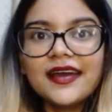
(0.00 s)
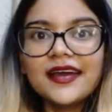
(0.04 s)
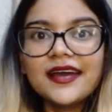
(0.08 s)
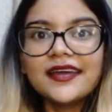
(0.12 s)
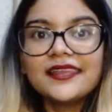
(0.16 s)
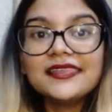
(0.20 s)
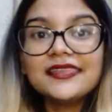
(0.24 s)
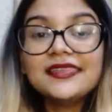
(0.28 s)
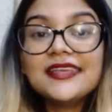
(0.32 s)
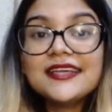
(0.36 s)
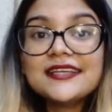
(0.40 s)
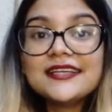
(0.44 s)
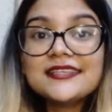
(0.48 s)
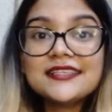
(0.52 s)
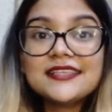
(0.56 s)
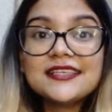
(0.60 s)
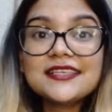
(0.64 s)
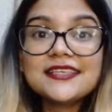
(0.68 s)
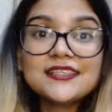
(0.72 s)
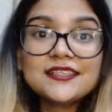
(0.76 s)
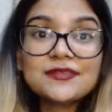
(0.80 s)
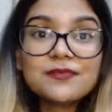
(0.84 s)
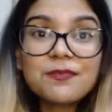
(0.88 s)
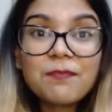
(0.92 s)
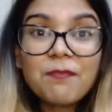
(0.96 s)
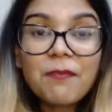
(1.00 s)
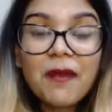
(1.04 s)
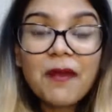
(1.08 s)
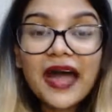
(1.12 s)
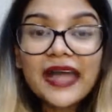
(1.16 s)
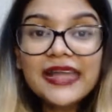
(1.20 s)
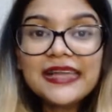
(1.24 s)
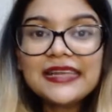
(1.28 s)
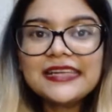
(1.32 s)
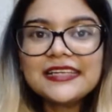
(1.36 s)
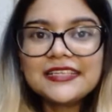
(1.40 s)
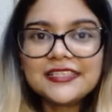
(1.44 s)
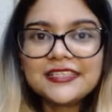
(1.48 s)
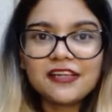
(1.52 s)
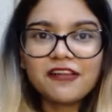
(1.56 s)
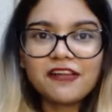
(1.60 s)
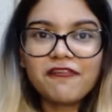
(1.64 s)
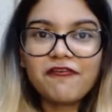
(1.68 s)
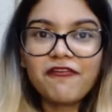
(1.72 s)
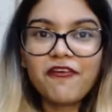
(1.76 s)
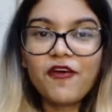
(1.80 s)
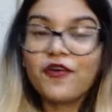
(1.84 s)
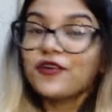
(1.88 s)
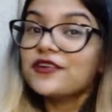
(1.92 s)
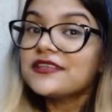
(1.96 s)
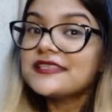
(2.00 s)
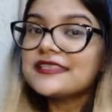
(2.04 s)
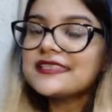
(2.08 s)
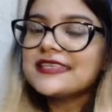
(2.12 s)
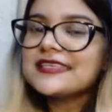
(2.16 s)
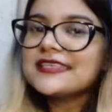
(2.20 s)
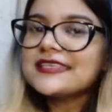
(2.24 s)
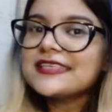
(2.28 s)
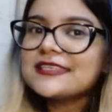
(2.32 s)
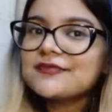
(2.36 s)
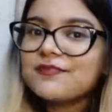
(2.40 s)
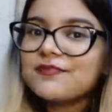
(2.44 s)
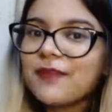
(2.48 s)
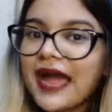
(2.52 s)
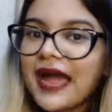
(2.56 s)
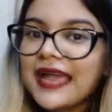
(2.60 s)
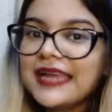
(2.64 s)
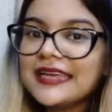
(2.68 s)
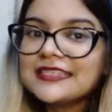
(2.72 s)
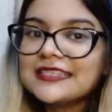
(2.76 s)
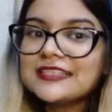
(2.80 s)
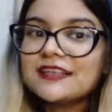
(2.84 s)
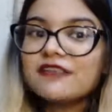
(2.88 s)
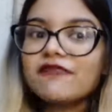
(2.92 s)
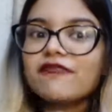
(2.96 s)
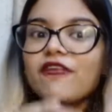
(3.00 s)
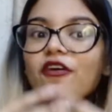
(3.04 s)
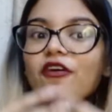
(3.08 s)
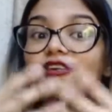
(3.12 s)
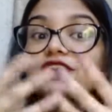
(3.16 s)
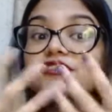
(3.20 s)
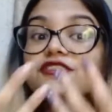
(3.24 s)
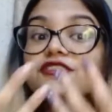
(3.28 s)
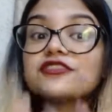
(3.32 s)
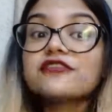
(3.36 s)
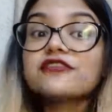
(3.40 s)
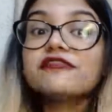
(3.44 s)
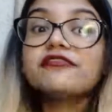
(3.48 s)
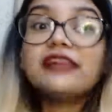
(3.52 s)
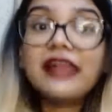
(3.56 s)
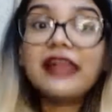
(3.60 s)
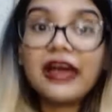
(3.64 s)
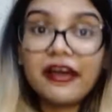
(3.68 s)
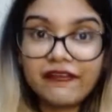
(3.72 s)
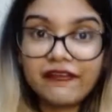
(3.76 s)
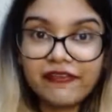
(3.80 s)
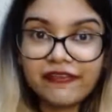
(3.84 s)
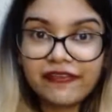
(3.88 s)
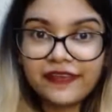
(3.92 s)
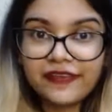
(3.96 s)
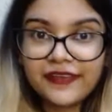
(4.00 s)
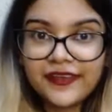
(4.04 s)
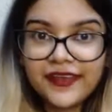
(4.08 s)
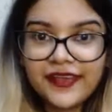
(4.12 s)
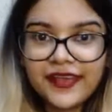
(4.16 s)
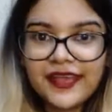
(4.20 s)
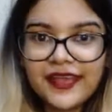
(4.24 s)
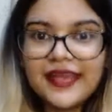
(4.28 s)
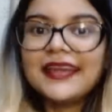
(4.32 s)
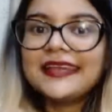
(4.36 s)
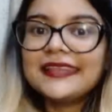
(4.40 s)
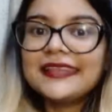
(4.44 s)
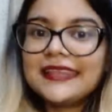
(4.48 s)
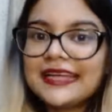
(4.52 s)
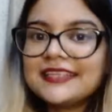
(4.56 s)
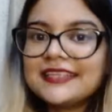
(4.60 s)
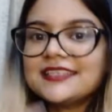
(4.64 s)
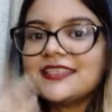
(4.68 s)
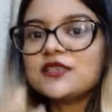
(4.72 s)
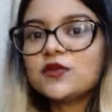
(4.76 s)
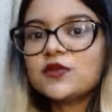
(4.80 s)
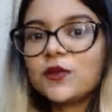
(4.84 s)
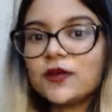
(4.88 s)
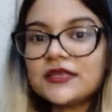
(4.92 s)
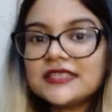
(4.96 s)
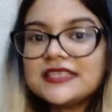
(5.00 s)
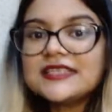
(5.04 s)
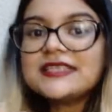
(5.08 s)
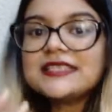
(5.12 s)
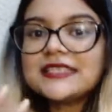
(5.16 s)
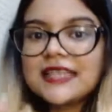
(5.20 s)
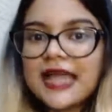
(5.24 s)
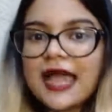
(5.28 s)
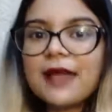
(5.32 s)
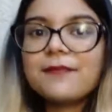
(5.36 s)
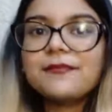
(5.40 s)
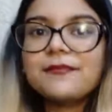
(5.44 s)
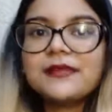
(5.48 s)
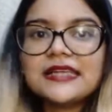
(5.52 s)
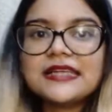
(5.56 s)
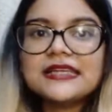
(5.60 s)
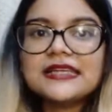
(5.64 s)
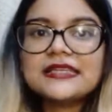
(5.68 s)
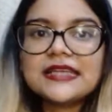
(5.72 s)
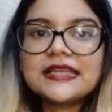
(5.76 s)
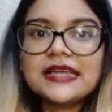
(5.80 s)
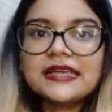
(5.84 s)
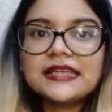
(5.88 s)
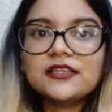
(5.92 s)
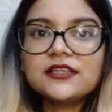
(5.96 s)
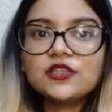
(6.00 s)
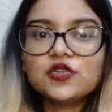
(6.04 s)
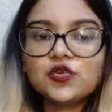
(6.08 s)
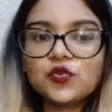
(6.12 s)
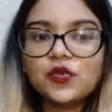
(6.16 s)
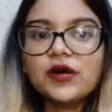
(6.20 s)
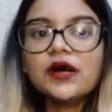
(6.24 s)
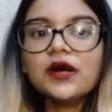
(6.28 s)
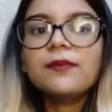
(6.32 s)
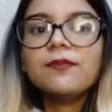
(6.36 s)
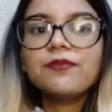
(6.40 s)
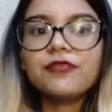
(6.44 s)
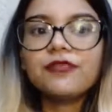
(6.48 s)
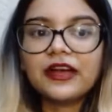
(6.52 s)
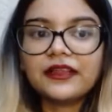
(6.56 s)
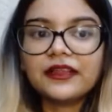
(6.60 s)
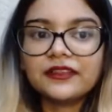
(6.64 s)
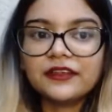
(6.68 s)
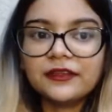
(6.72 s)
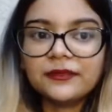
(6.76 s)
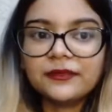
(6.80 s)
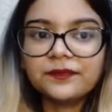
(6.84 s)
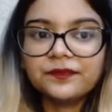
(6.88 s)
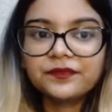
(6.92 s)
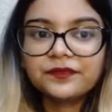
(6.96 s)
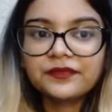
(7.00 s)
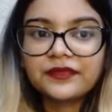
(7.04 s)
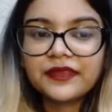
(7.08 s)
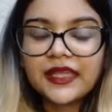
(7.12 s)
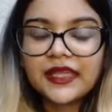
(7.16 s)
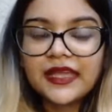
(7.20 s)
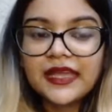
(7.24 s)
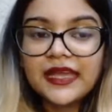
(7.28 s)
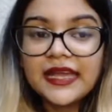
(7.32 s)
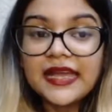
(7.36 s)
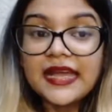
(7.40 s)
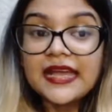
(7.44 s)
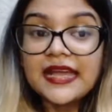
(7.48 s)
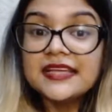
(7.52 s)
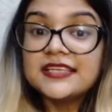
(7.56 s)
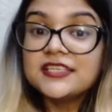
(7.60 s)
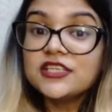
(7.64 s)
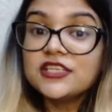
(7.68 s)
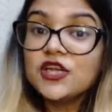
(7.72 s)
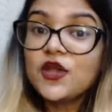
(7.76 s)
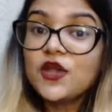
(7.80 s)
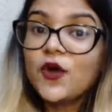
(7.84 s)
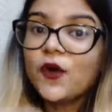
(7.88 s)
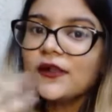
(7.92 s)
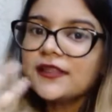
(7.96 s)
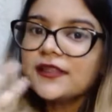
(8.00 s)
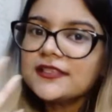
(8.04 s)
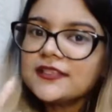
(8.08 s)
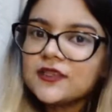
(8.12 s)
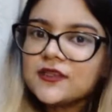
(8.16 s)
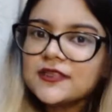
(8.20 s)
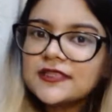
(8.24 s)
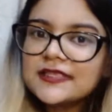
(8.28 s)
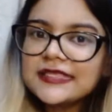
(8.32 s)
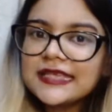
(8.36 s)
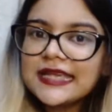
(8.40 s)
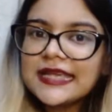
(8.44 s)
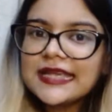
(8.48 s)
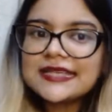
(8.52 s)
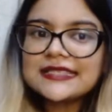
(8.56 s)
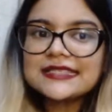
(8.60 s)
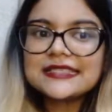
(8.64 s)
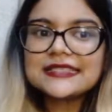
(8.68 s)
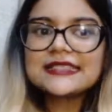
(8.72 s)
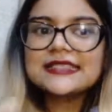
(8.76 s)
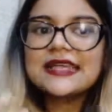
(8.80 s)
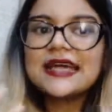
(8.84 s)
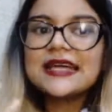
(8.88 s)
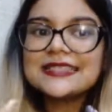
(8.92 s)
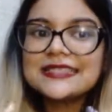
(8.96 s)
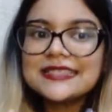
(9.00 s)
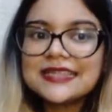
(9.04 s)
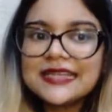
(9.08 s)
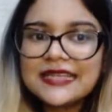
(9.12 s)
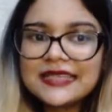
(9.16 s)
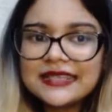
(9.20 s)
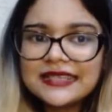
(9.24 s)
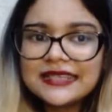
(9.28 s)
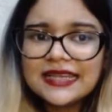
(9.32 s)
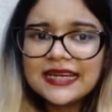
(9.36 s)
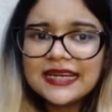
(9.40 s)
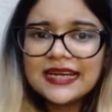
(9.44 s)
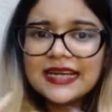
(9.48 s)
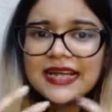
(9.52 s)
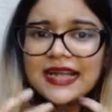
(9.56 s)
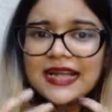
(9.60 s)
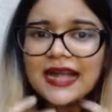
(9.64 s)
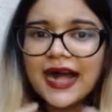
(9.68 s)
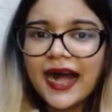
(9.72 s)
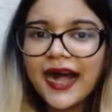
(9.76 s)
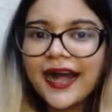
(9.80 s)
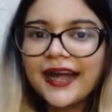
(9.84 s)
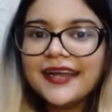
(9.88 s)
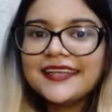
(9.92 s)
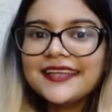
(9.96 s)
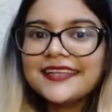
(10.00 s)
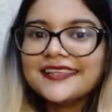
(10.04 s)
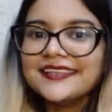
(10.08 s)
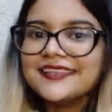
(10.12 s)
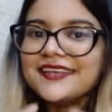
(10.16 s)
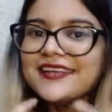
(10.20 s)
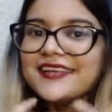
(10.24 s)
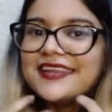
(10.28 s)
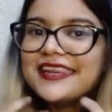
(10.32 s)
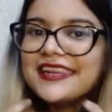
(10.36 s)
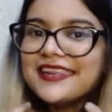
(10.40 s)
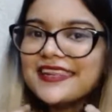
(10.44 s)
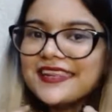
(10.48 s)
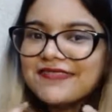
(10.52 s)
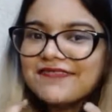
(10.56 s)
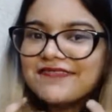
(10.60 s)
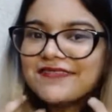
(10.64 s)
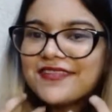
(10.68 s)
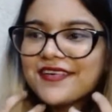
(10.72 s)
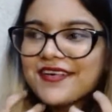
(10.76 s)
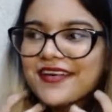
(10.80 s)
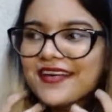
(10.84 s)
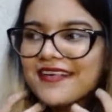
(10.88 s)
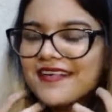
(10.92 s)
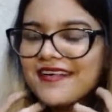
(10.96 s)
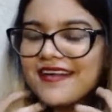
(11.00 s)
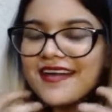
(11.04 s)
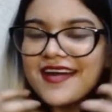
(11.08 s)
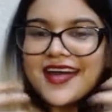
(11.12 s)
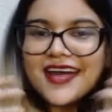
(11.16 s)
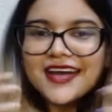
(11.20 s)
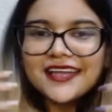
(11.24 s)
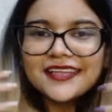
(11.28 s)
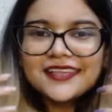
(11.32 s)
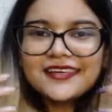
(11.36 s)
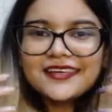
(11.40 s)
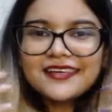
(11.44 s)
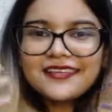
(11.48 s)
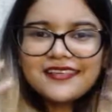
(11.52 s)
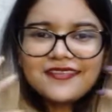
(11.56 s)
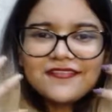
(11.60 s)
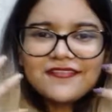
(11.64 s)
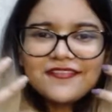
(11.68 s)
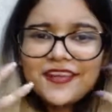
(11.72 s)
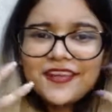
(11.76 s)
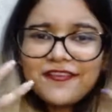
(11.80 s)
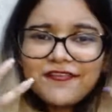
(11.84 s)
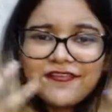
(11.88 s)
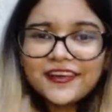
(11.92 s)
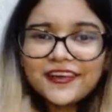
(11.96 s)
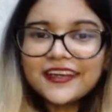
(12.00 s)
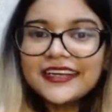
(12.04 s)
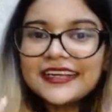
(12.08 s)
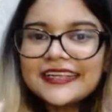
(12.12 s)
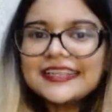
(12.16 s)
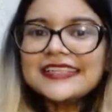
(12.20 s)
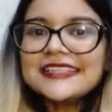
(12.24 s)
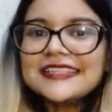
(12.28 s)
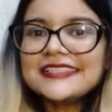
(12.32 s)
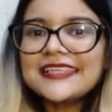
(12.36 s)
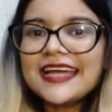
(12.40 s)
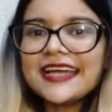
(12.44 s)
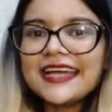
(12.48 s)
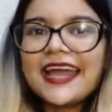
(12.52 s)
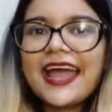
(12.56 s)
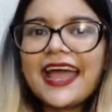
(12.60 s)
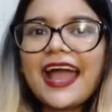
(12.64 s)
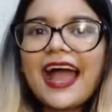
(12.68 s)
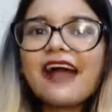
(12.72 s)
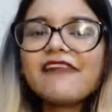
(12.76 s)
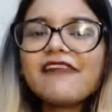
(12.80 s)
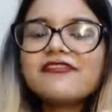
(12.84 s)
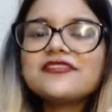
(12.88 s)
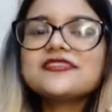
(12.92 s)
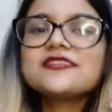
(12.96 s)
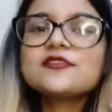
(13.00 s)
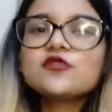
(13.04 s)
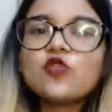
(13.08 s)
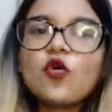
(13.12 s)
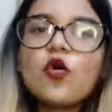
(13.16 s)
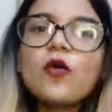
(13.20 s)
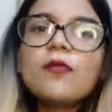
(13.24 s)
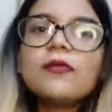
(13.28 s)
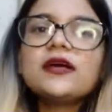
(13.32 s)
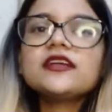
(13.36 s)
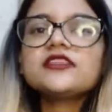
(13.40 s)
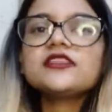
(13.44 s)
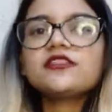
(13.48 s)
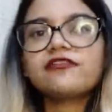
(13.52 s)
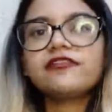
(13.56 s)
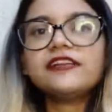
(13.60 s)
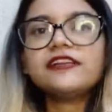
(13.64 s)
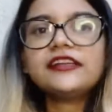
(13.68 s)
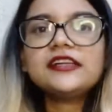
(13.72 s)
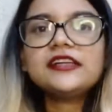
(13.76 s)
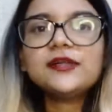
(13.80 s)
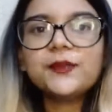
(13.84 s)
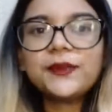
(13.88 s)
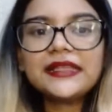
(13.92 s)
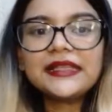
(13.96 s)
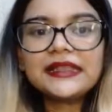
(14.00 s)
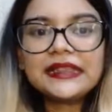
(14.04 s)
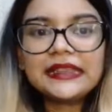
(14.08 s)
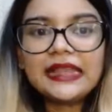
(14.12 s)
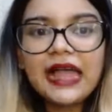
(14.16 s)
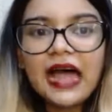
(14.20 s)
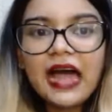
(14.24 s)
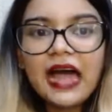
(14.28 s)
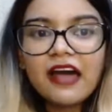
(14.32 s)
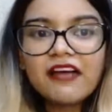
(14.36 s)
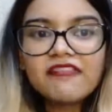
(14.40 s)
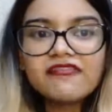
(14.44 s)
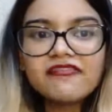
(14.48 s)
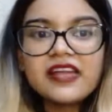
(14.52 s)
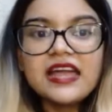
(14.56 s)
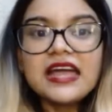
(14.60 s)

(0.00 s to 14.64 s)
This is my little forest. This is my little forest of love. That is what is Emily telling to her brother. She also says that the garden, the world that I have is so much filled with love